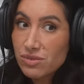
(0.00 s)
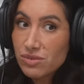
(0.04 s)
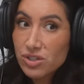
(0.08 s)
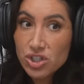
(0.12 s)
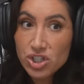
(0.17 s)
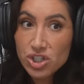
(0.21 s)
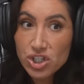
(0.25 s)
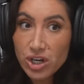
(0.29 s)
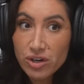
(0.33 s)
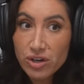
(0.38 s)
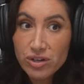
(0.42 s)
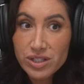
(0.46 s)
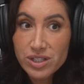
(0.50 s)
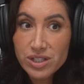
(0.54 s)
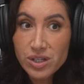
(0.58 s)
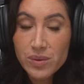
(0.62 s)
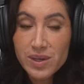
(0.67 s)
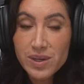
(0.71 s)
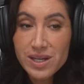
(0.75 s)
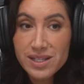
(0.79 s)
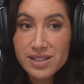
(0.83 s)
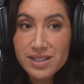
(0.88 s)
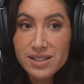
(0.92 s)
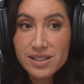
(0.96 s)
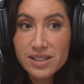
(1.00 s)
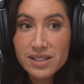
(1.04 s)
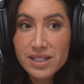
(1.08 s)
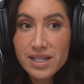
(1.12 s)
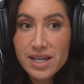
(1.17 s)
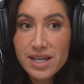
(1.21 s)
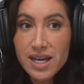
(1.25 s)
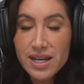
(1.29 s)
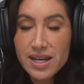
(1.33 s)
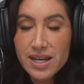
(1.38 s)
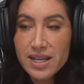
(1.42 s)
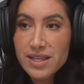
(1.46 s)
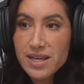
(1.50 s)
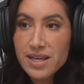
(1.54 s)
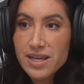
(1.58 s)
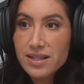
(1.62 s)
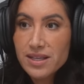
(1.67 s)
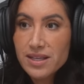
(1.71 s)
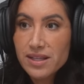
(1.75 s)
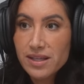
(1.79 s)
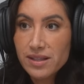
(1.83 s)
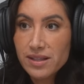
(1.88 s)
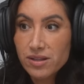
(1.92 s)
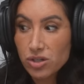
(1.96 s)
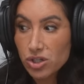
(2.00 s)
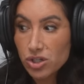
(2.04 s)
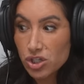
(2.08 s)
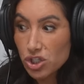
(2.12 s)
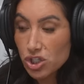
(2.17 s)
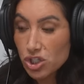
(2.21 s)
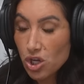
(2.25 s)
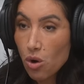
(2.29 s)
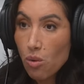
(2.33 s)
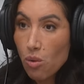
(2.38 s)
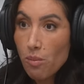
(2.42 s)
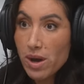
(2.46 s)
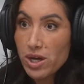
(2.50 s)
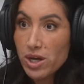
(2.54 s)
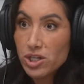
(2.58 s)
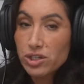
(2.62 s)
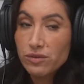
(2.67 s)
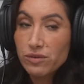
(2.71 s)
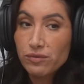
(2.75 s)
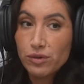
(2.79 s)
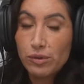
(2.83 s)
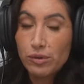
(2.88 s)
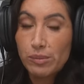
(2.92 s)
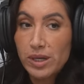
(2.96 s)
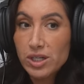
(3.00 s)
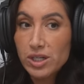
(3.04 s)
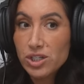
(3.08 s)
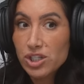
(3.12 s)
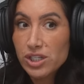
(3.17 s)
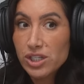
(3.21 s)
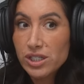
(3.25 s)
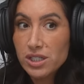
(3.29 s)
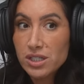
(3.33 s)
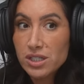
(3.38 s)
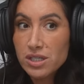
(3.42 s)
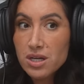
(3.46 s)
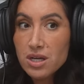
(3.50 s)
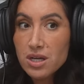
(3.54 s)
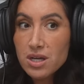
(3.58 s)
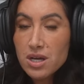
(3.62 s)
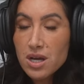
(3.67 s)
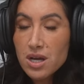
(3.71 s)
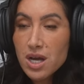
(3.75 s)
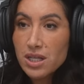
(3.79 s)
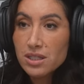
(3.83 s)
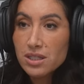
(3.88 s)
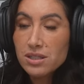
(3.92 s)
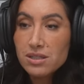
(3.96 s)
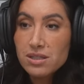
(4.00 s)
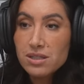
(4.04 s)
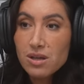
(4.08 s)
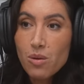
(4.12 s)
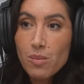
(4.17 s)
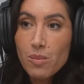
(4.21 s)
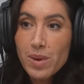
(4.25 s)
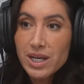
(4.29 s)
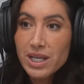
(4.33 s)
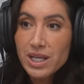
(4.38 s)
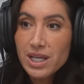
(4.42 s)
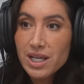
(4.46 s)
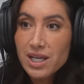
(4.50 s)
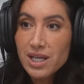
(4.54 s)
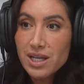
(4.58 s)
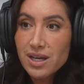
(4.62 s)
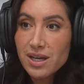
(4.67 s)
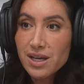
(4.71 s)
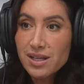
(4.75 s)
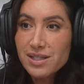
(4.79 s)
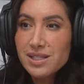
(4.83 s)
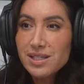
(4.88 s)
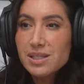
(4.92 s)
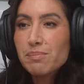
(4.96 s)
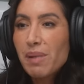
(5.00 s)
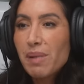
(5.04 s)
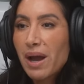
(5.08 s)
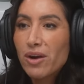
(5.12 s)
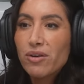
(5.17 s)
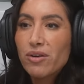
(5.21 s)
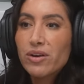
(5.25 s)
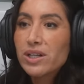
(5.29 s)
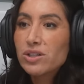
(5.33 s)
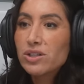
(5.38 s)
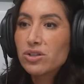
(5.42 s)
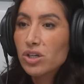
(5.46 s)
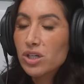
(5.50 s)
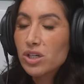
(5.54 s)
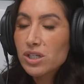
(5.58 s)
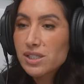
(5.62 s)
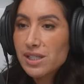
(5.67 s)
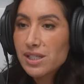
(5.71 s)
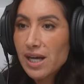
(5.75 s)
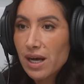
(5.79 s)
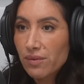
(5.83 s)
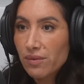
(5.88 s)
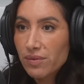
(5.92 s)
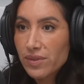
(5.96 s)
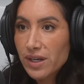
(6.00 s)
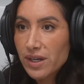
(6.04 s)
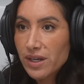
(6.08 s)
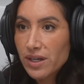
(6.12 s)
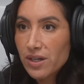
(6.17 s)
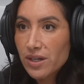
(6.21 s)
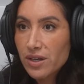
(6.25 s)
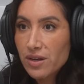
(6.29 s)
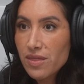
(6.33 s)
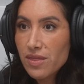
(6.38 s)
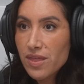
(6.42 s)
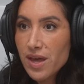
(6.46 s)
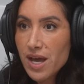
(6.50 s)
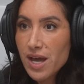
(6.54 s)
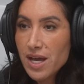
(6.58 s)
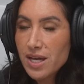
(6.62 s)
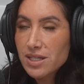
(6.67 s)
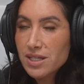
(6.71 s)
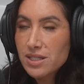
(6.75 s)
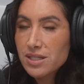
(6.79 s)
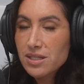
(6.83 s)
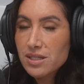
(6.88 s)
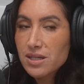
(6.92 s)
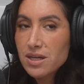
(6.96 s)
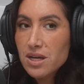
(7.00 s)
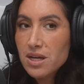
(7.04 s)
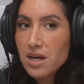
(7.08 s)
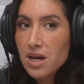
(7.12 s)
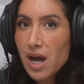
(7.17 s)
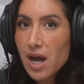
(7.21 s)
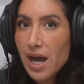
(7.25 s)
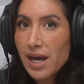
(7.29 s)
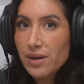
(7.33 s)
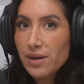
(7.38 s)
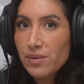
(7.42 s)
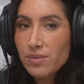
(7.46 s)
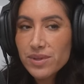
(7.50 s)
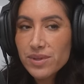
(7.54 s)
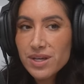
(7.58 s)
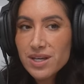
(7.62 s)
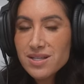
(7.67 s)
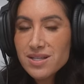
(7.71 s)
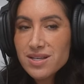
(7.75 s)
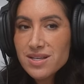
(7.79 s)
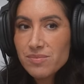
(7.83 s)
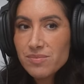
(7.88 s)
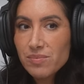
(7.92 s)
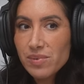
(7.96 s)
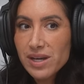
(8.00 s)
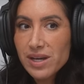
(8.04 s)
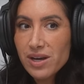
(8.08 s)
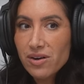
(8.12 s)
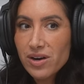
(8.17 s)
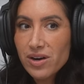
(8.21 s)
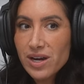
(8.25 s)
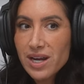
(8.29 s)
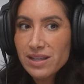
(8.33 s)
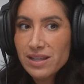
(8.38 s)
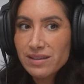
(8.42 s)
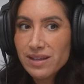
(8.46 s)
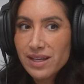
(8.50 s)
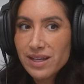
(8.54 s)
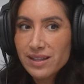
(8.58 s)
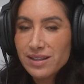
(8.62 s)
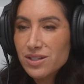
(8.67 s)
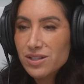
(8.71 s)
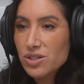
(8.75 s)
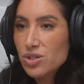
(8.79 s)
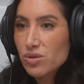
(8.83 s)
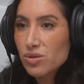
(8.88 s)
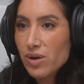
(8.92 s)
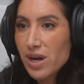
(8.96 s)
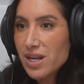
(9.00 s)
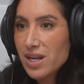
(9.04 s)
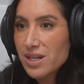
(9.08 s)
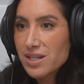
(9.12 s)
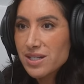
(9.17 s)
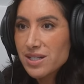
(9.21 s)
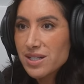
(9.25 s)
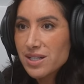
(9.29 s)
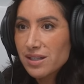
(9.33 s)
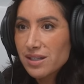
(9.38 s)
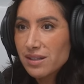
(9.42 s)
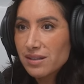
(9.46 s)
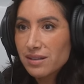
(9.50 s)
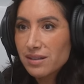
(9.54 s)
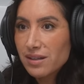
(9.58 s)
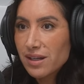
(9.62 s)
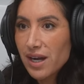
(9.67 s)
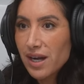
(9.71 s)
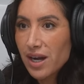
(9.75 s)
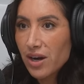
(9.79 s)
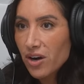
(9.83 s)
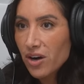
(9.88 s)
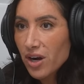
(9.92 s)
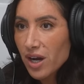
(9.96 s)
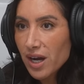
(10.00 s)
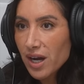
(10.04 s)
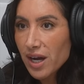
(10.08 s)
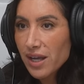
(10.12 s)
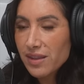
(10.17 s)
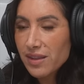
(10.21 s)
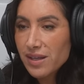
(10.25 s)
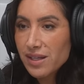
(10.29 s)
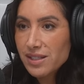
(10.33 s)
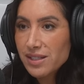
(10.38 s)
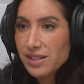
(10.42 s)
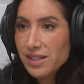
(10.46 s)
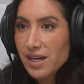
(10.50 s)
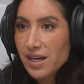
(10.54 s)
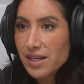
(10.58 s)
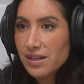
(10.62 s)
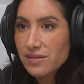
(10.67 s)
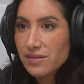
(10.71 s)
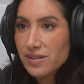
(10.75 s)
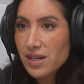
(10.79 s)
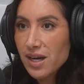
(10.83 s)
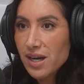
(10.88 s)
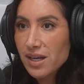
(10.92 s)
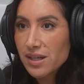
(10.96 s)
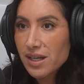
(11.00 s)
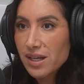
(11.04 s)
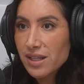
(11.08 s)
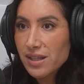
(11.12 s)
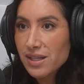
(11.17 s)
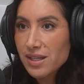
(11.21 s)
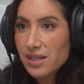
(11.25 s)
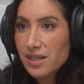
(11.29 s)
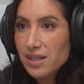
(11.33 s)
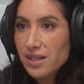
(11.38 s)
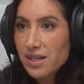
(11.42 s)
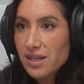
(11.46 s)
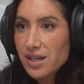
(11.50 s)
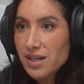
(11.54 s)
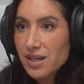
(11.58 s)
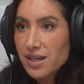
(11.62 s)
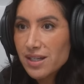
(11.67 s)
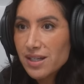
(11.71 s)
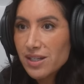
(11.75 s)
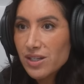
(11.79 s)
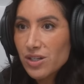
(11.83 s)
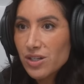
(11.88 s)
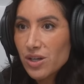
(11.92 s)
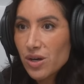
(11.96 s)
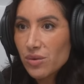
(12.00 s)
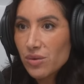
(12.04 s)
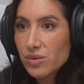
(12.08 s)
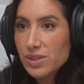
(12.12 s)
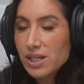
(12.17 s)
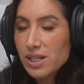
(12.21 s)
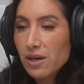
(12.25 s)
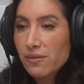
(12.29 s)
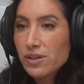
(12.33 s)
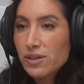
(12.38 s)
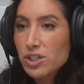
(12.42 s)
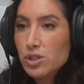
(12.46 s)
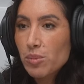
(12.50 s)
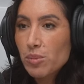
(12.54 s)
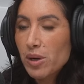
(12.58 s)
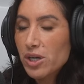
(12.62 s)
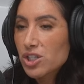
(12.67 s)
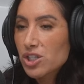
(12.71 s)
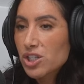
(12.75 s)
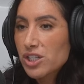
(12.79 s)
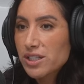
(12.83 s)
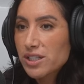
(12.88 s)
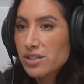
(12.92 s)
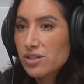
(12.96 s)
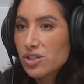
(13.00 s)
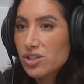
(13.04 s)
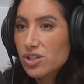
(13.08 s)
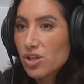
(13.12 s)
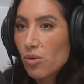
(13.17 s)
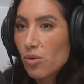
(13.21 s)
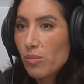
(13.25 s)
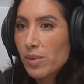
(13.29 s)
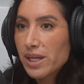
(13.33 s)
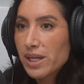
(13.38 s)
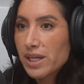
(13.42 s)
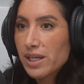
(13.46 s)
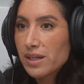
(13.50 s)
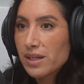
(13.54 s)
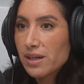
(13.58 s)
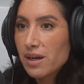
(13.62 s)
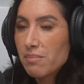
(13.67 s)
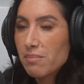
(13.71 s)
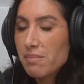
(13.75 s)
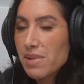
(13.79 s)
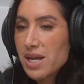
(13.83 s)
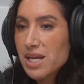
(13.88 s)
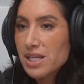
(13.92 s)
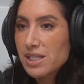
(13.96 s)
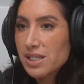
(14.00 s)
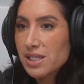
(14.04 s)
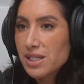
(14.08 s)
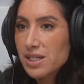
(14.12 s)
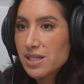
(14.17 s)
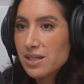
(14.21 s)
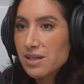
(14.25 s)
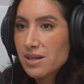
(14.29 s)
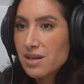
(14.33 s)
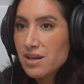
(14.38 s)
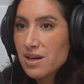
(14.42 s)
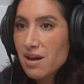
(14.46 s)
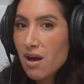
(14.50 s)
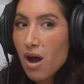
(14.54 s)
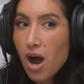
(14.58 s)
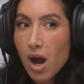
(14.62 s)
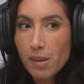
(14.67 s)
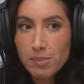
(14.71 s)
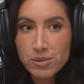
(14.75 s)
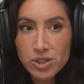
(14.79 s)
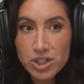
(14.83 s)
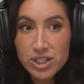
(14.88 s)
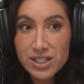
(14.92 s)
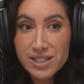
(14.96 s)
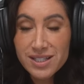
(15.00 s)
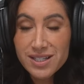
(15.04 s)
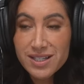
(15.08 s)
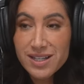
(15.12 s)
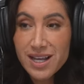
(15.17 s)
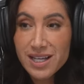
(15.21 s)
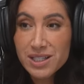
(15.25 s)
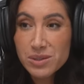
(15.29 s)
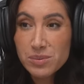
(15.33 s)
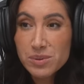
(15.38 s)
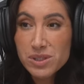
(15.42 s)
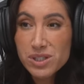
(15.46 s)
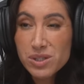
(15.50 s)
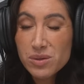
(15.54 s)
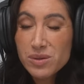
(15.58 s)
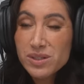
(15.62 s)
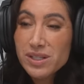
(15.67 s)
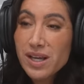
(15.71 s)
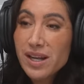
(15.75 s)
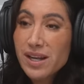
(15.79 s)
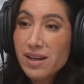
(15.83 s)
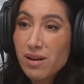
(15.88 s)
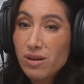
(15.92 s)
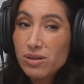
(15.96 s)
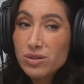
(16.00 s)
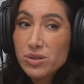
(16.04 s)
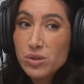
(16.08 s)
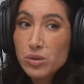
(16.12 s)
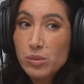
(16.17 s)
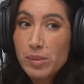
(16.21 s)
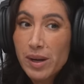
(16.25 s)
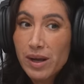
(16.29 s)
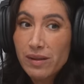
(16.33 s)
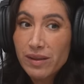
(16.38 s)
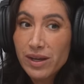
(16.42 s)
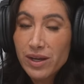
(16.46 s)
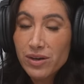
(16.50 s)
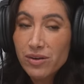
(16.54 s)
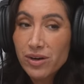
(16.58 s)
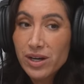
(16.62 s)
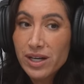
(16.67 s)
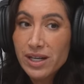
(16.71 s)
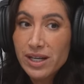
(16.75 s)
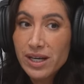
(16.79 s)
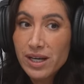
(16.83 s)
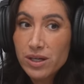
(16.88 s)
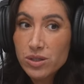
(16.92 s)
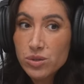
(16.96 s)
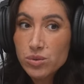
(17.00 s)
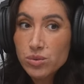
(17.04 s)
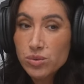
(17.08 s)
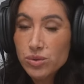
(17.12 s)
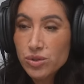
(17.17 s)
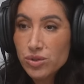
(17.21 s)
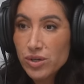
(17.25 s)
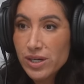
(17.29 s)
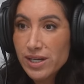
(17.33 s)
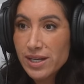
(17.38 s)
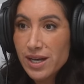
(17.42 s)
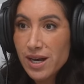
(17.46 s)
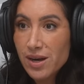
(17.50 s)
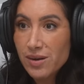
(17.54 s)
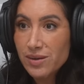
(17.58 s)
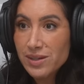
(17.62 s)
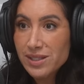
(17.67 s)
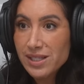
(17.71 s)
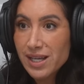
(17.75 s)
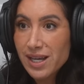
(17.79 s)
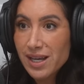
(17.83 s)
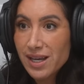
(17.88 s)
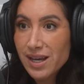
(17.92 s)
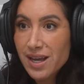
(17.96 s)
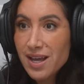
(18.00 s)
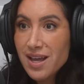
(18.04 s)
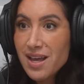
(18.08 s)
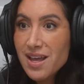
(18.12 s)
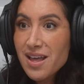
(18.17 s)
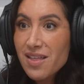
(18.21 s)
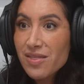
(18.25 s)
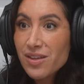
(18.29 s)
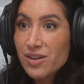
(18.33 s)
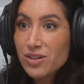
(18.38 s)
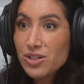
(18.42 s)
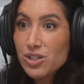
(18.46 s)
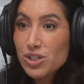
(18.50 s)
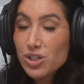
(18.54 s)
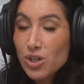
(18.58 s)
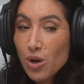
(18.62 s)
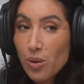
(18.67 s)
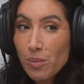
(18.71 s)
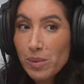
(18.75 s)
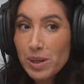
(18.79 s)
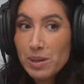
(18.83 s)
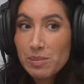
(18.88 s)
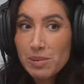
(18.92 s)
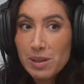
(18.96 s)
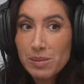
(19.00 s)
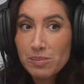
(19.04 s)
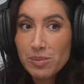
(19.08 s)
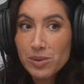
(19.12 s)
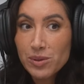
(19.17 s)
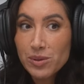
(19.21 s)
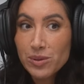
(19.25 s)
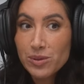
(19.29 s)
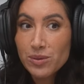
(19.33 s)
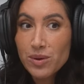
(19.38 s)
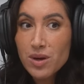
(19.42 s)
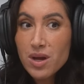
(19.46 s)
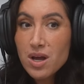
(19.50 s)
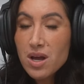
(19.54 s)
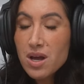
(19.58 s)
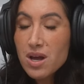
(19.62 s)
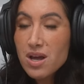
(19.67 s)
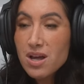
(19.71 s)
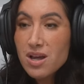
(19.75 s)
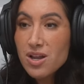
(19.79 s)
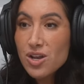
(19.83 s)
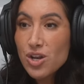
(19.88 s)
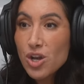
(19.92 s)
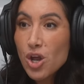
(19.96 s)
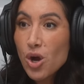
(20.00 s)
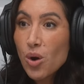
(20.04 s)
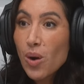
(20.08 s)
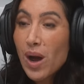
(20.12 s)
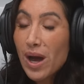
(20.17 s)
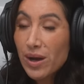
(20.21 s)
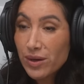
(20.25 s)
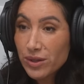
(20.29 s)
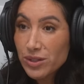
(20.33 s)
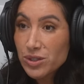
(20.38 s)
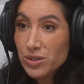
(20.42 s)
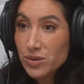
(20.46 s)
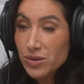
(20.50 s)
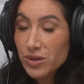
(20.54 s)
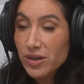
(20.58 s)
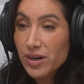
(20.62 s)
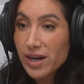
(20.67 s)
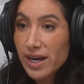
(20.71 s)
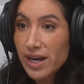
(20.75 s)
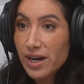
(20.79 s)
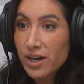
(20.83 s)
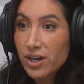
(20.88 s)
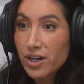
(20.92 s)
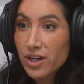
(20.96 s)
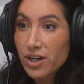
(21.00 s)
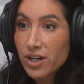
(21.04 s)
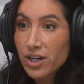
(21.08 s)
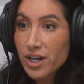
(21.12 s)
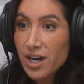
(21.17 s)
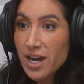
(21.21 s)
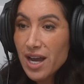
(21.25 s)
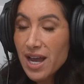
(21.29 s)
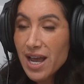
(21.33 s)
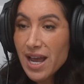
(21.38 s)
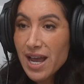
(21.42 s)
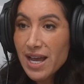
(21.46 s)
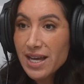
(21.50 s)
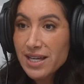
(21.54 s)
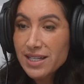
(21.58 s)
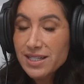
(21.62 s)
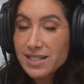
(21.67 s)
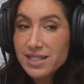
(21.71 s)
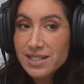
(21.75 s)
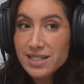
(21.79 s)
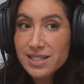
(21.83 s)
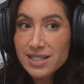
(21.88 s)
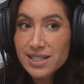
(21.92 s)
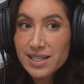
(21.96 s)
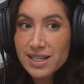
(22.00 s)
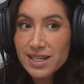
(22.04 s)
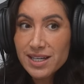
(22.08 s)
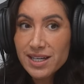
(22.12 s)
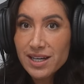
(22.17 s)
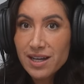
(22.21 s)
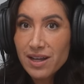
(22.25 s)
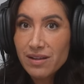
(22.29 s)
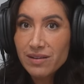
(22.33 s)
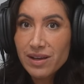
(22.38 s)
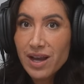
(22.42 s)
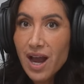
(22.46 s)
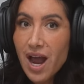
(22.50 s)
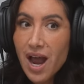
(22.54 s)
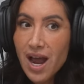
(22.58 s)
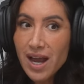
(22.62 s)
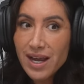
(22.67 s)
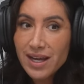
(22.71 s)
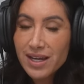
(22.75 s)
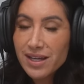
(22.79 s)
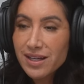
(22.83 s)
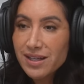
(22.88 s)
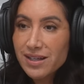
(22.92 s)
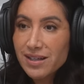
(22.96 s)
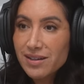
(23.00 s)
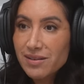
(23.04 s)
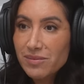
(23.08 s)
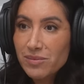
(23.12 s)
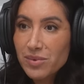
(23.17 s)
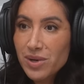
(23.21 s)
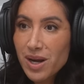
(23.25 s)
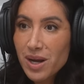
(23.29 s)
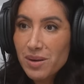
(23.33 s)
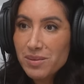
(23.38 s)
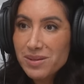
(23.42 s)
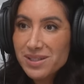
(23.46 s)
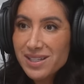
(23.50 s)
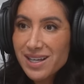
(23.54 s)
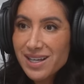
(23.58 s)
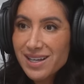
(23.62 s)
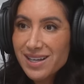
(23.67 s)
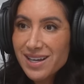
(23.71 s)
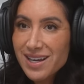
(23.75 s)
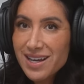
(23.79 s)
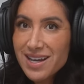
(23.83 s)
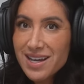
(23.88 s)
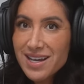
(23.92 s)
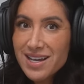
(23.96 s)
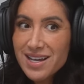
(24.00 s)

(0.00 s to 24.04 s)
share it so easily mm-hmm. and I mm-hmm. think that like there's so much information and so many inspiring looks out there that I don't think that we are in like the trend era. I think it's yeah. kind of done. I think you know, self-expression, there's so many amazing options and that's mm-hmm. what's so exciting also about like creating hair tools right now is like there's so many people who know how to do their hair and yeah, like I when I was like,